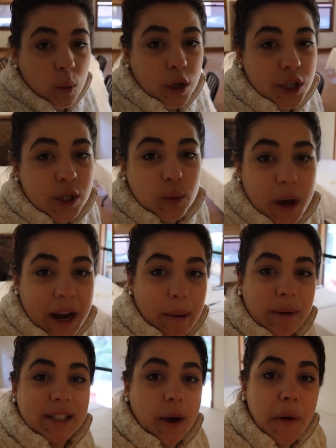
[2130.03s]
which is what I
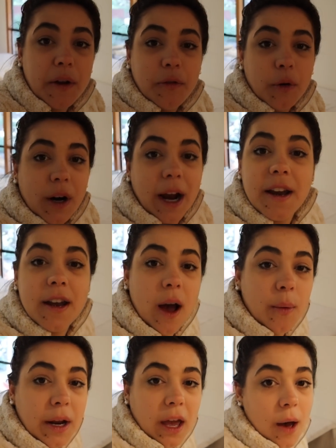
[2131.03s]
was going for. I did
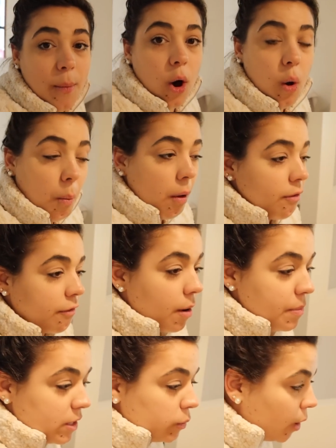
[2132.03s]
not want to come home
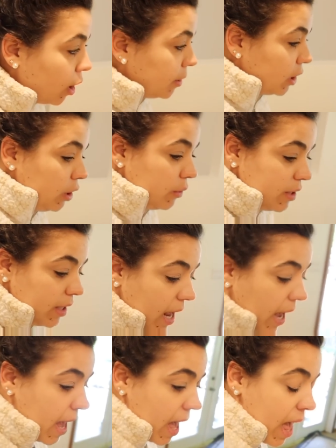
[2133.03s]
from this barbecue
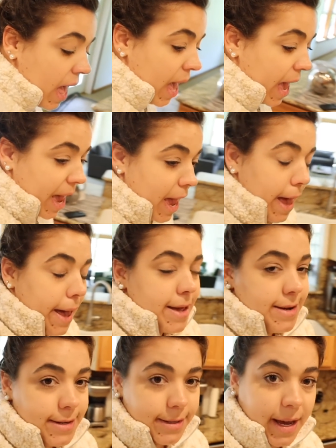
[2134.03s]
today
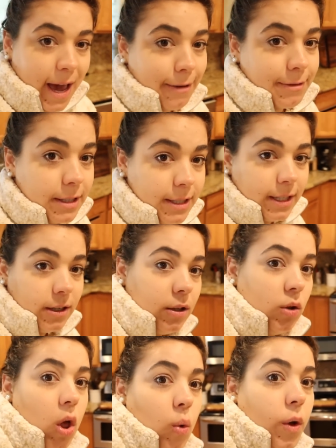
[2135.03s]
and have to
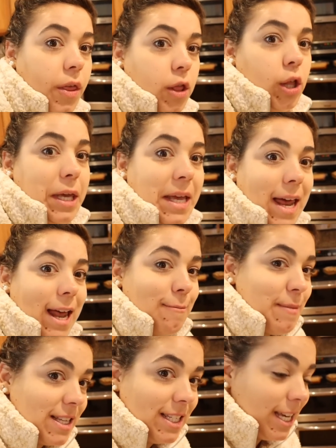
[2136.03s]
deal with looking at a
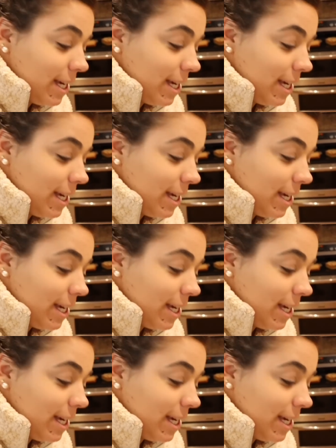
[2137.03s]
messy